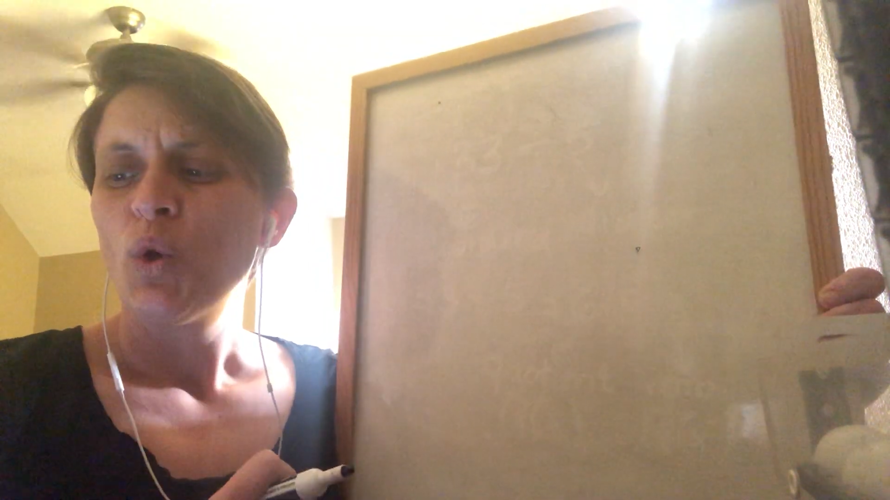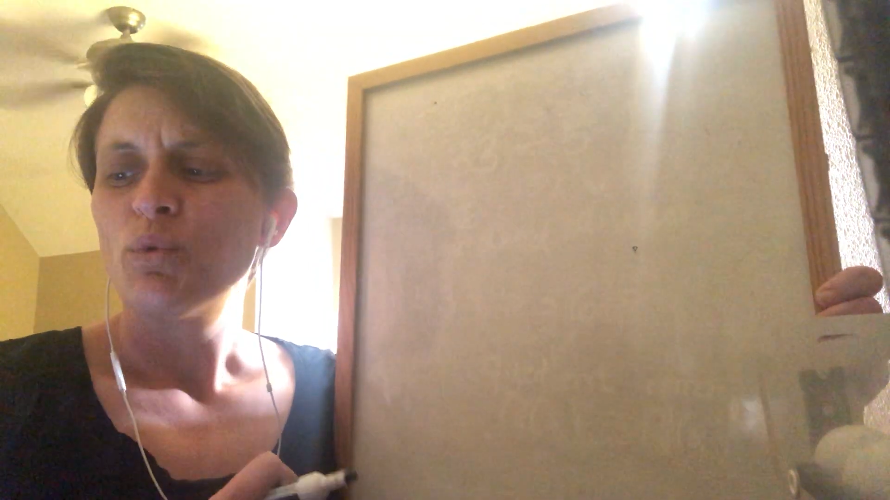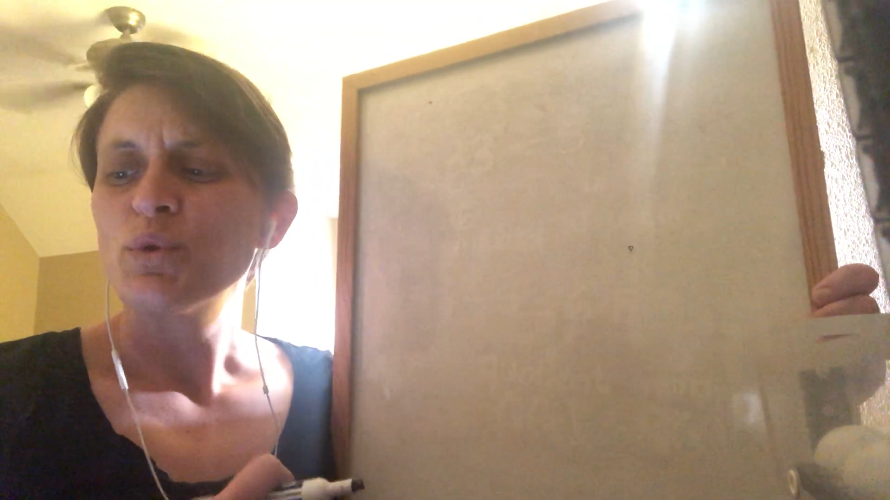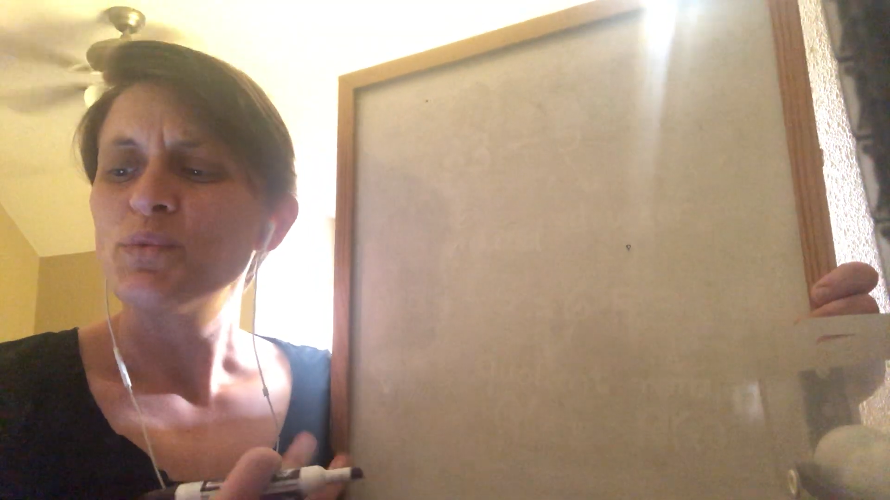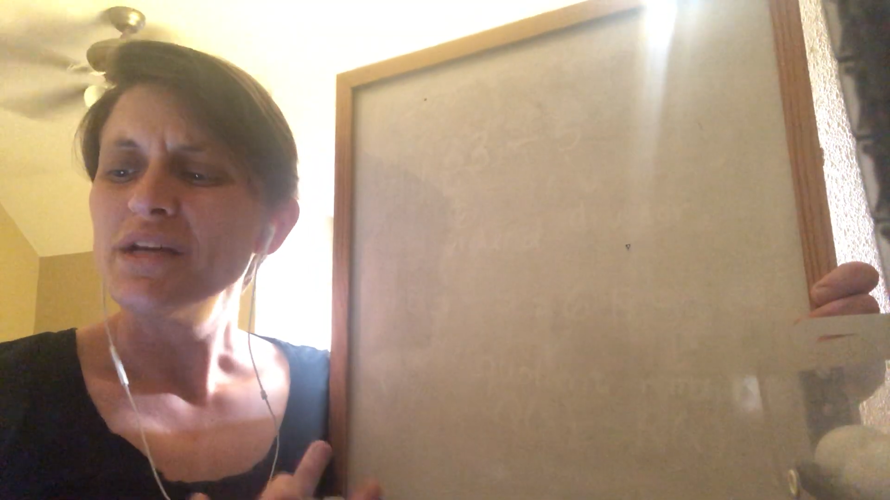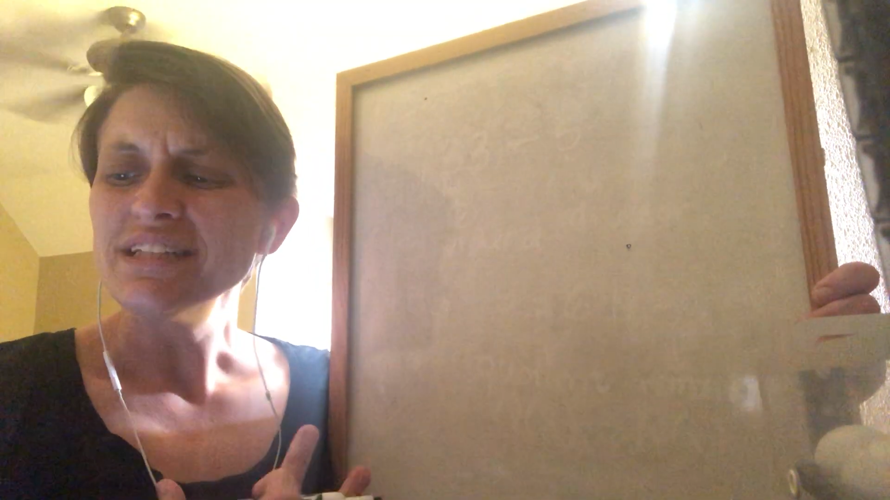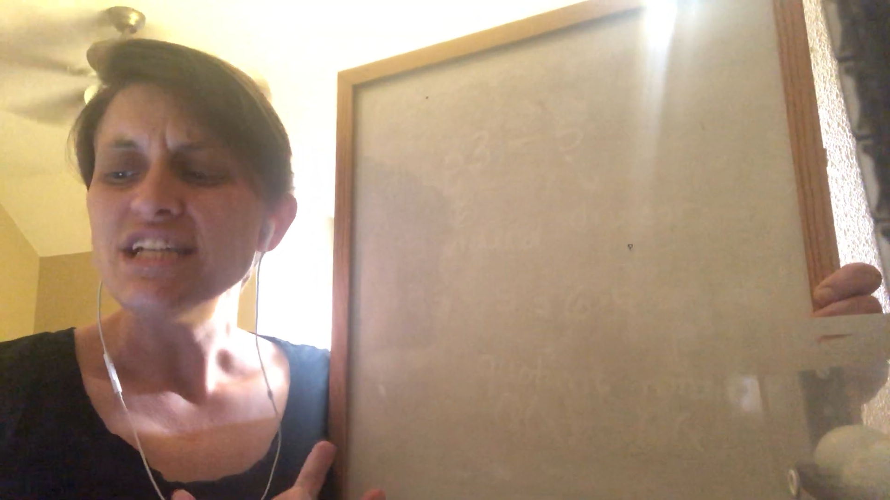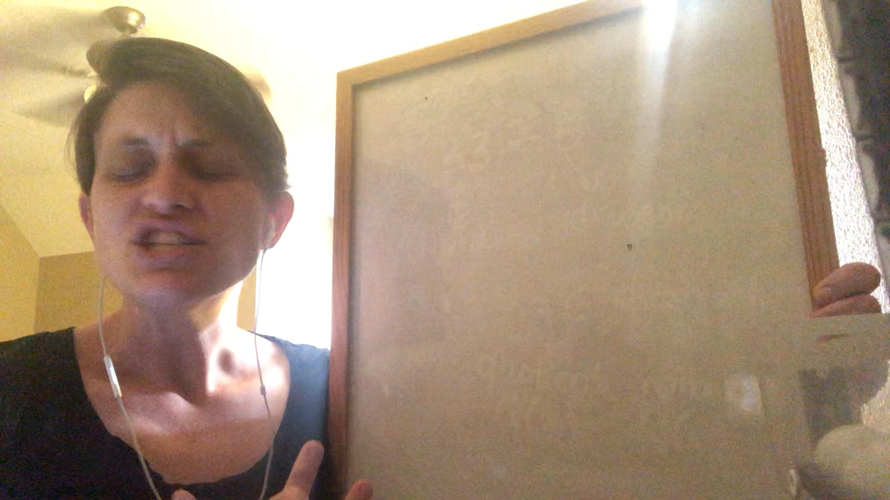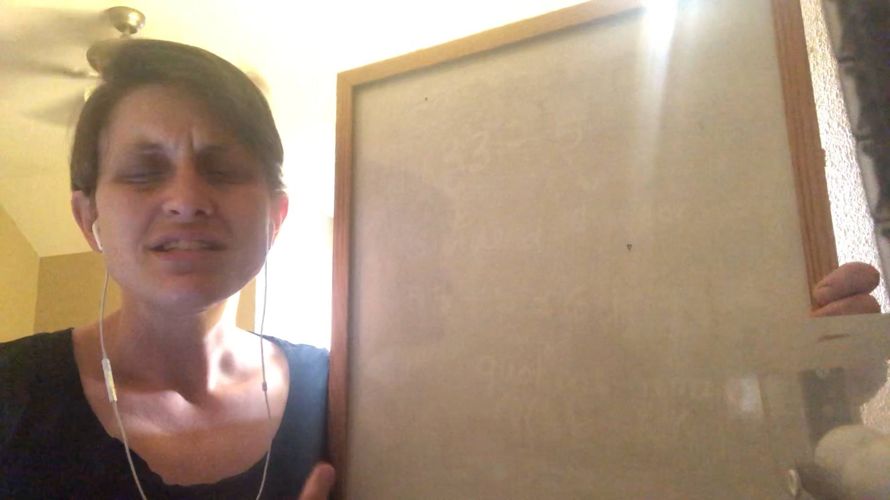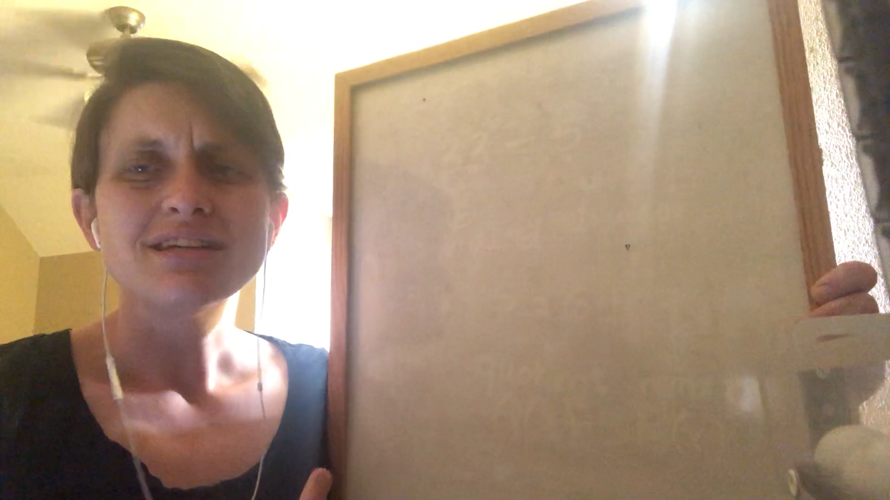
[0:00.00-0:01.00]
We're
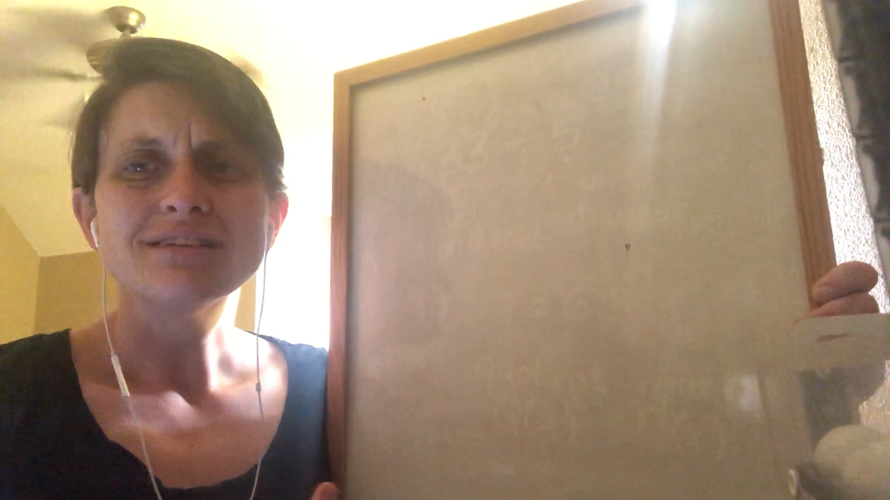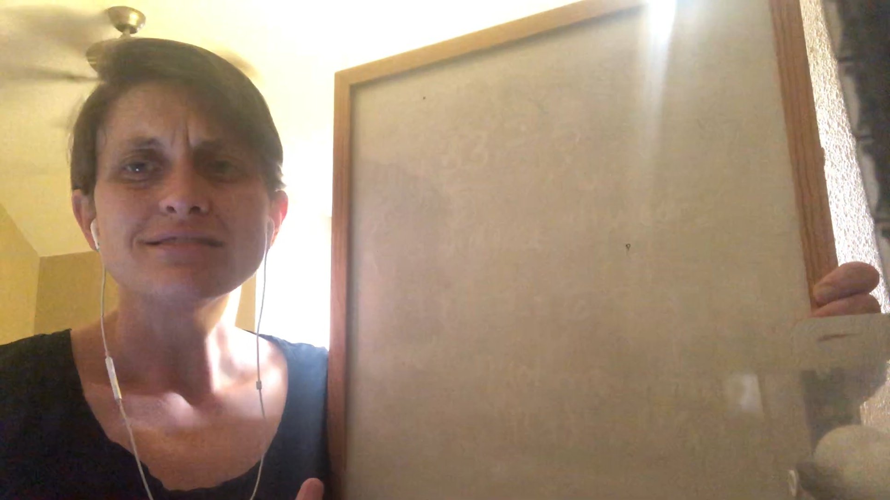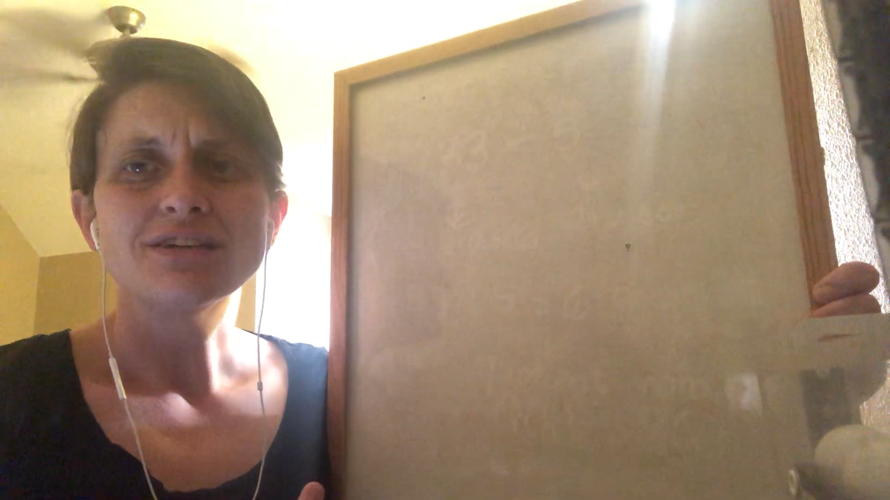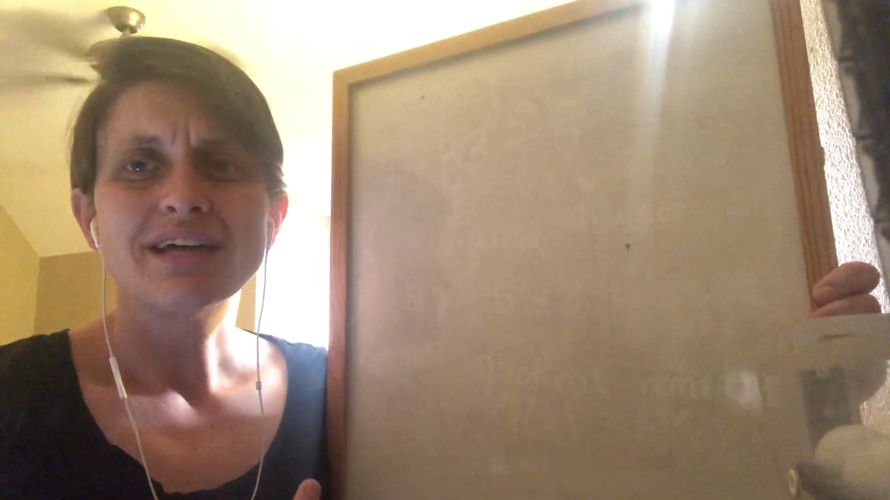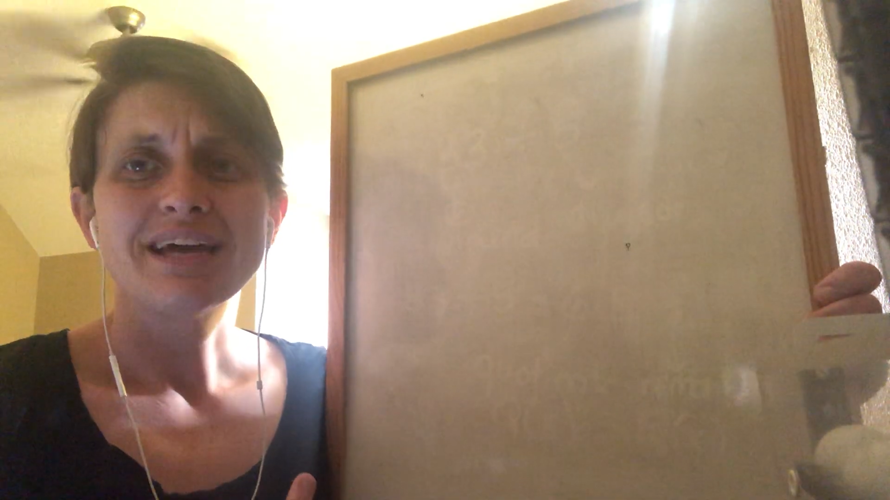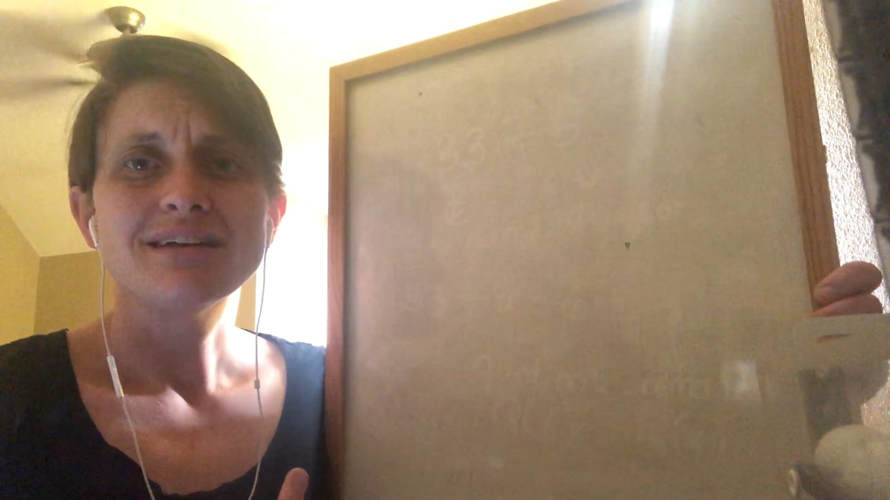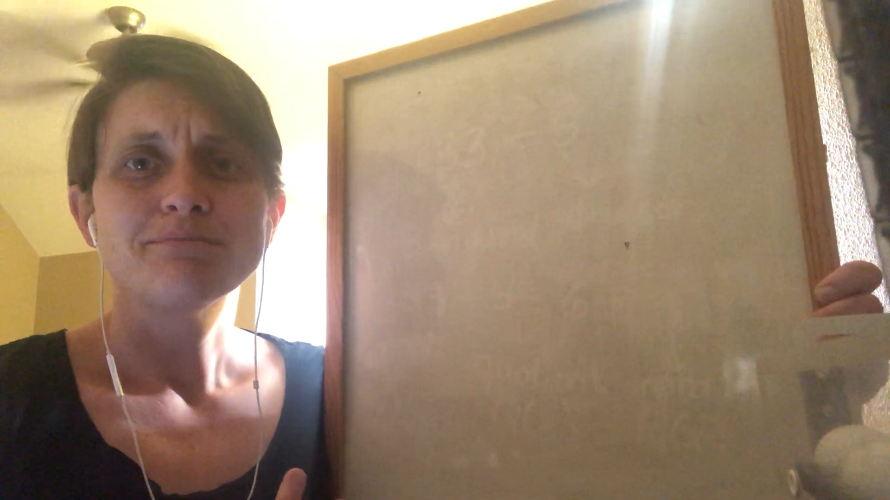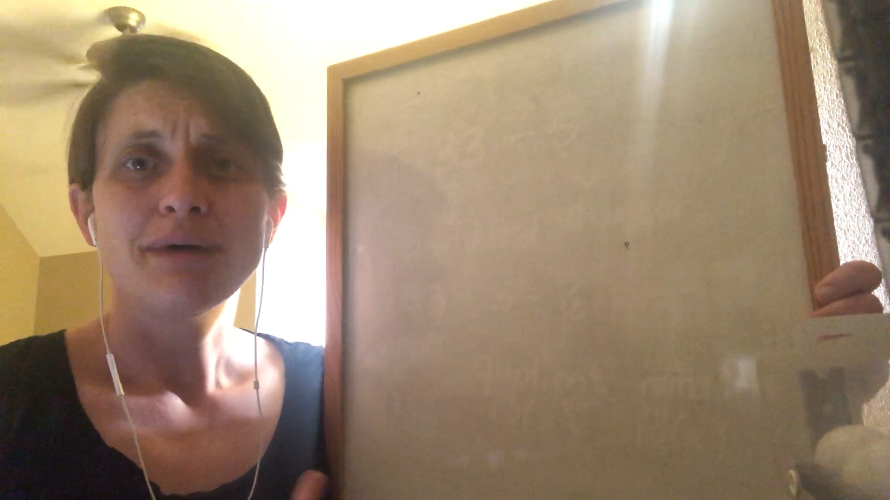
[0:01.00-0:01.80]
really just going to look at